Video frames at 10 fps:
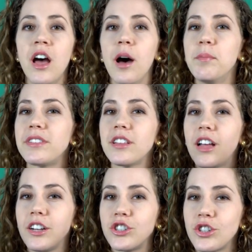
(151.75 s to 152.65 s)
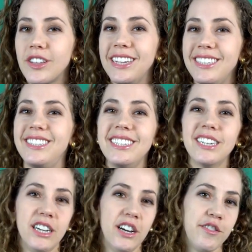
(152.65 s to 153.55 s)
a mythological
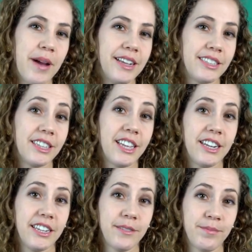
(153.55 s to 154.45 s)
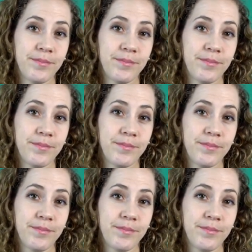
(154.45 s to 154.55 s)
idea of masculinity.